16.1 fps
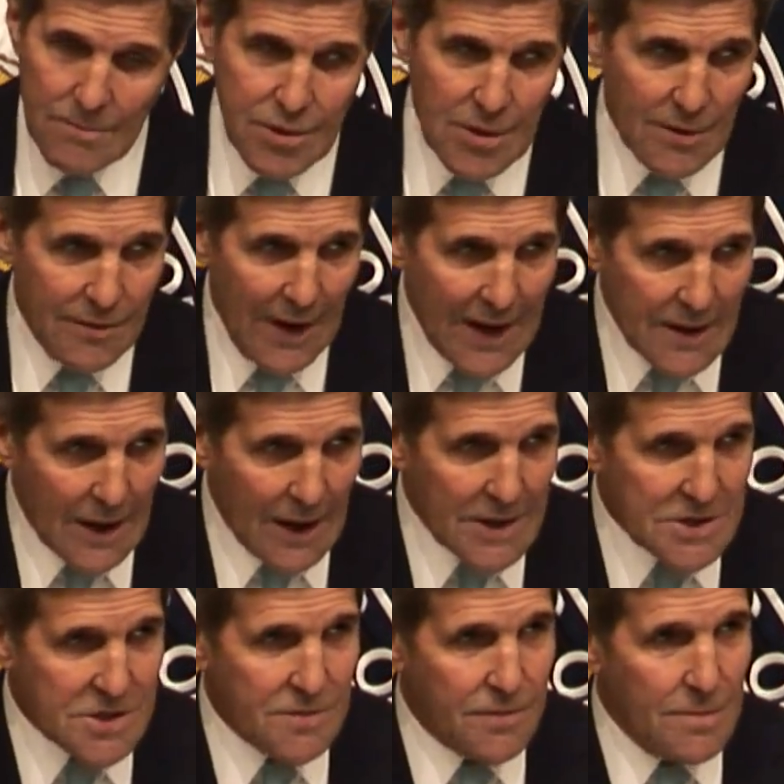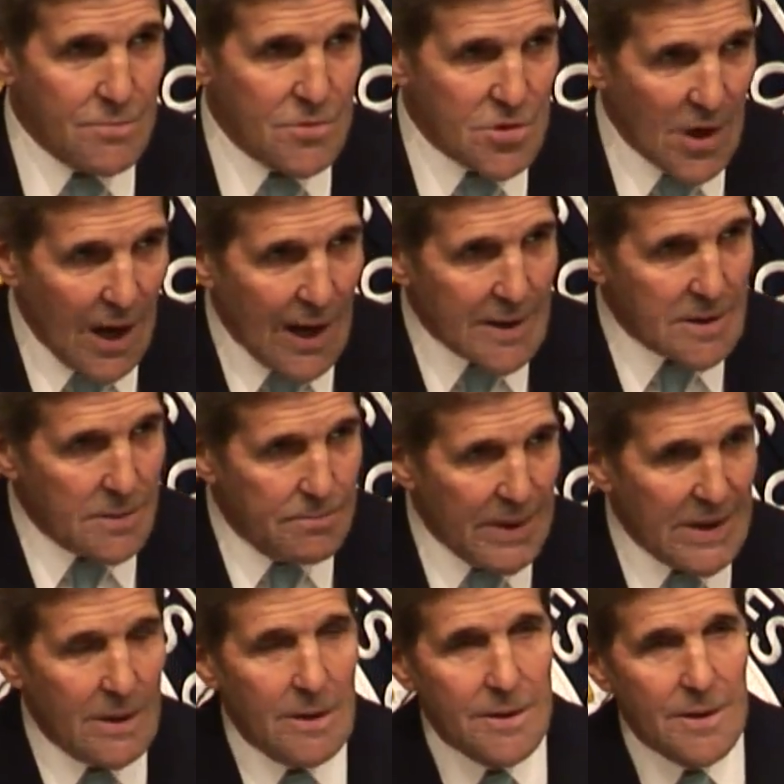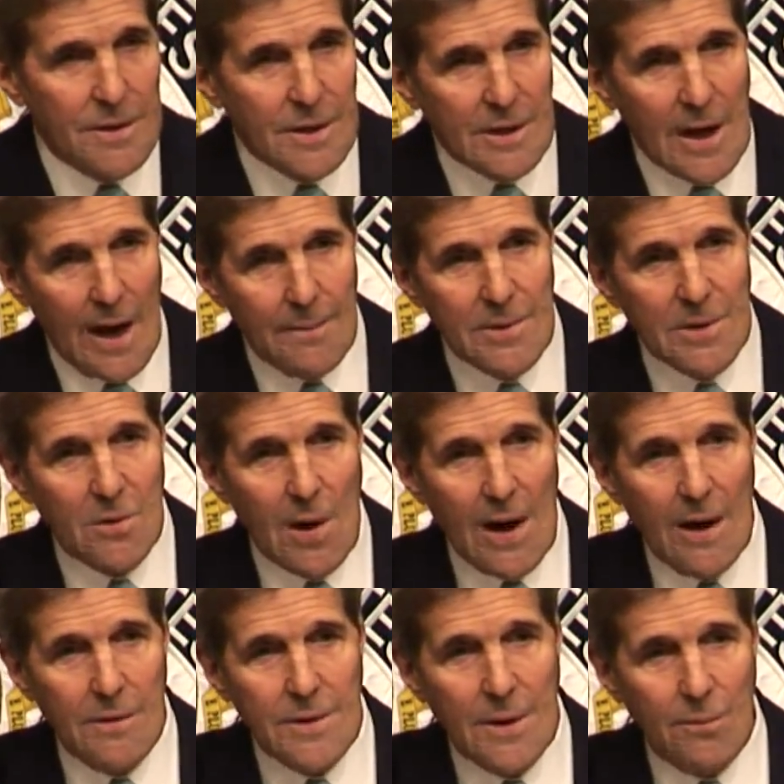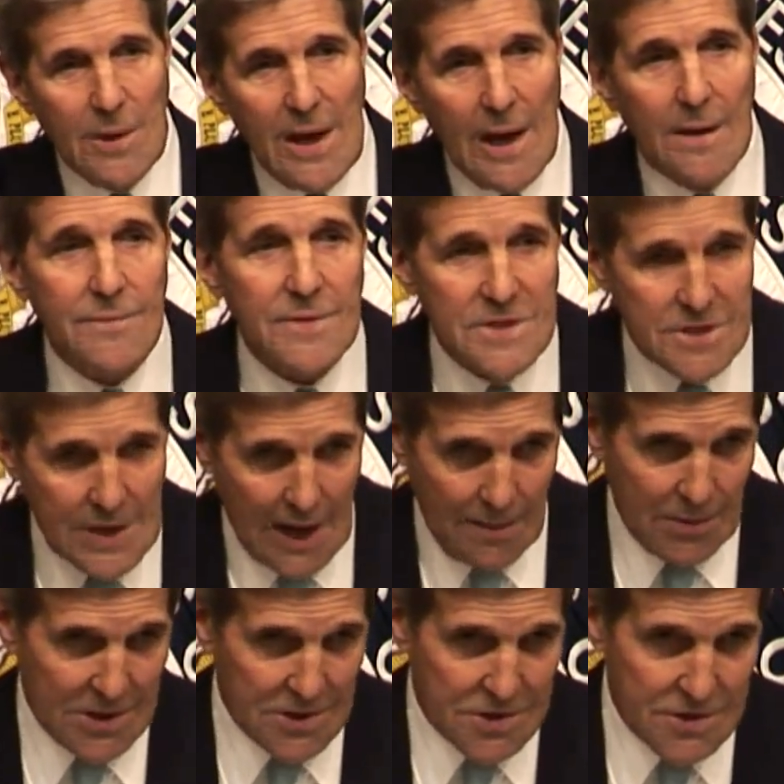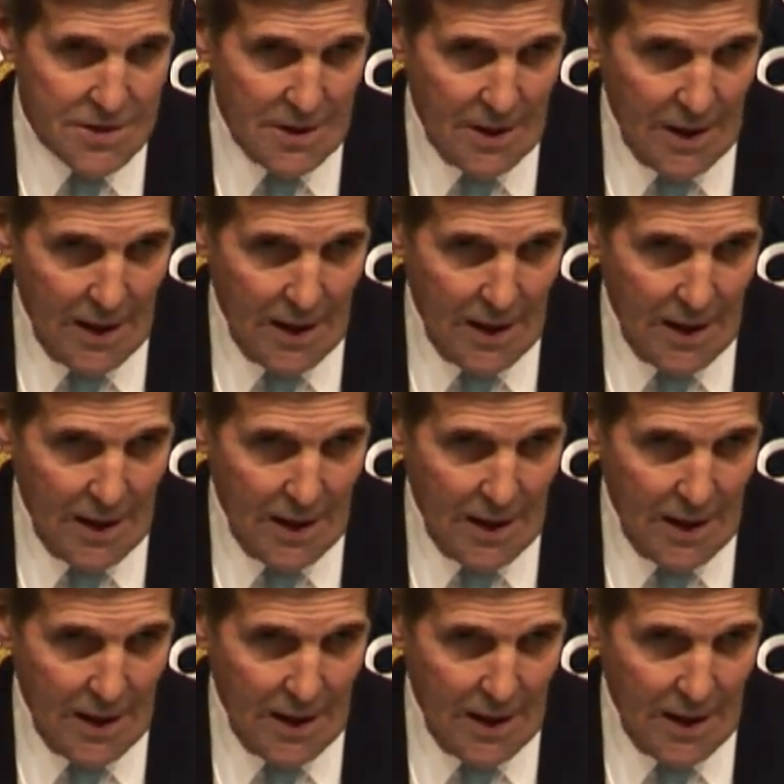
prevent us from trying to build on the common ground that we have established.